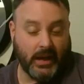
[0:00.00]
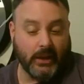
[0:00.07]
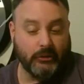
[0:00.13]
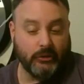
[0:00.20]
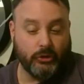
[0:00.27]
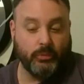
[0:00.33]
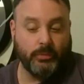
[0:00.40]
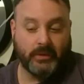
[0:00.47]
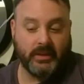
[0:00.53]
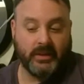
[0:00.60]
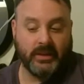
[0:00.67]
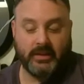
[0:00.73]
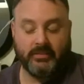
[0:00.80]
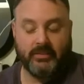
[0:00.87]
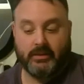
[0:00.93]
do
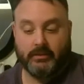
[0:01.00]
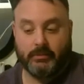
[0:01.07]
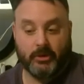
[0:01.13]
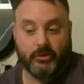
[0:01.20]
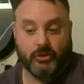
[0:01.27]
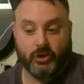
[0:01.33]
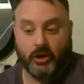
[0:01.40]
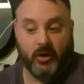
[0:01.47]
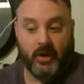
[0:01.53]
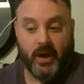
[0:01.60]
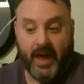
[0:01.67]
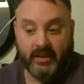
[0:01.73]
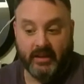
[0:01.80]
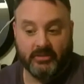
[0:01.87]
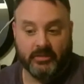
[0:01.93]
believe that Montreal
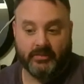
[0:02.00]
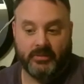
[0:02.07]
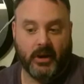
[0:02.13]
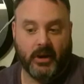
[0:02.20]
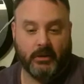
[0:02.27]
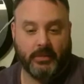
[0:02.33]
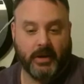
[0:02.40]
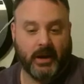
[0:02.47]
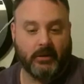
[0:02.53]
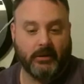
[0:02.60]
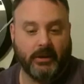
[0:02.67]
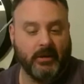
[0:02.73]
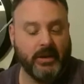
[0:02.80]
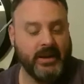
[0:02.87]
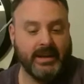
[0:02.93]
has the firepower
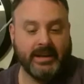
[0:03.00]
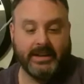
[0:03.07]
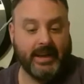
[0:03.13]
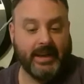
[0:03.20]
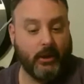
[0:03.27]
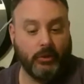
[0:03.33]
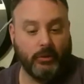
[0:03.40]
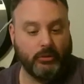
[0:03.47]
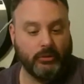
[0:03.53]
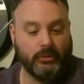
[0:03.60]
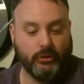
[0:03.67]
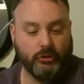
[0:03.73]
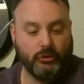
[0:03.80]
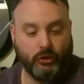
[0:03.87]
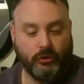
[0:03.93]
now.
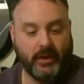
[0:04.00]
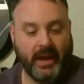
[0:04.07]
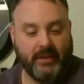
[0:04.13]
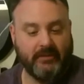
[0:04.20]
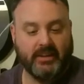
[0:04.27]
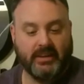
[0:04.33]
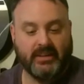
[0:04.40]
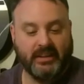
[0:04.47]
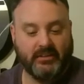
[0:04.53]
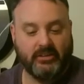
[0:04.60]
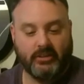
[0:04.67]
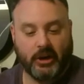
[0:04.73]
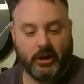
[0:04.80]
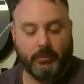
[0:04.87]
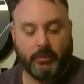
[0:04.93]
Do they have an elite
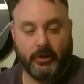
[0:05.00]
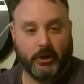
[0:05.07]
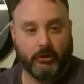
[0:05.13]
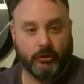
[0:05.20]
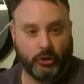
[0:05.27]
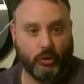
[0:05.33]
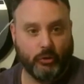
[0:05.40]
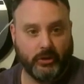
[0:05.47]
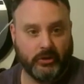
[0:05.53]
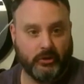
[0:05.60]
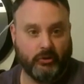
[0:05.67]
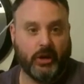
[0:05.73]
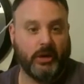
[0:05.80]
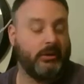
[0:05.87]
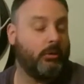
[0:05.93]
star player? No, they do
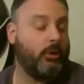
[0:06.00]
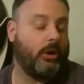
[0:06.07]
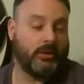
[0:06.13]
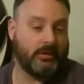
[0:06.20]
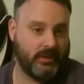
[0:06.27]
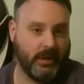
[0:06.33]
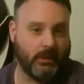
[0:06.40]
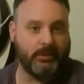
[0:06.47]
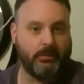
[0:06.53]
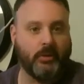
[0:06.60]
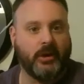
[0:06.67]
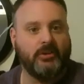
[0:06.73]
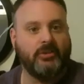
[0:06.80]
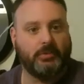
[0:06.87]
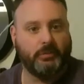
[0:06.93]
not. Well, Carey
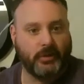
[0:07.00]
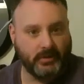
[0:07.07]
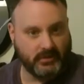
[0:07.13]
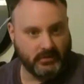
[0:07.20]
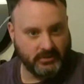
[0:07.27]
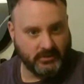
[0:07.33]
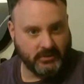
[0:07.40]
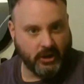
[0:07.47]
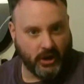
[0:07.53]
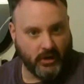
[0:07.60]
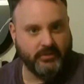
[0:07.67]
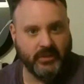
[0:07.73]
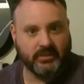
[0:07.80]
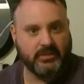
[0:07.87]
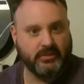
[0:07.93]
Price, but
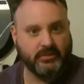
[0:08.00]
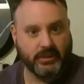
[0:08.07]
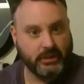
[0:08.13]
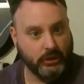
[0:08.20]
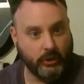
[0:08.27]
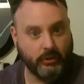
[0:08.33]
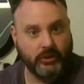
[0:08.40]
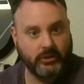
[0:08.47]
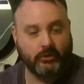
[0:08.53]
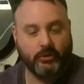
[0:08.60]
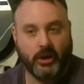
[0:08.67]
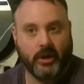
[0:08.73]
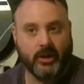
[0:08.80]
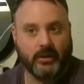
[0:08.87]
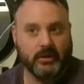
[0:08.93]
offensively, no, they do
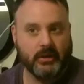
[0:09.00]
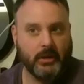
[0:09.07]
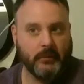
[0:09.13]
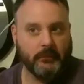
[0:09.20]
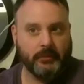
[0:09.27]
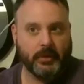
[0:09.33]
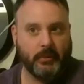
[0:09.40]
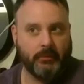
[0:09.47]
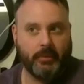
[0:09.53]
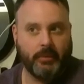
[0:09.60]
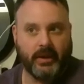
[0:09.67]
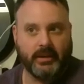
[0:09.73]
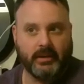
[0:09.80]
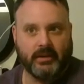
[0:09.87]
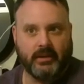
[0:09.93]
not. But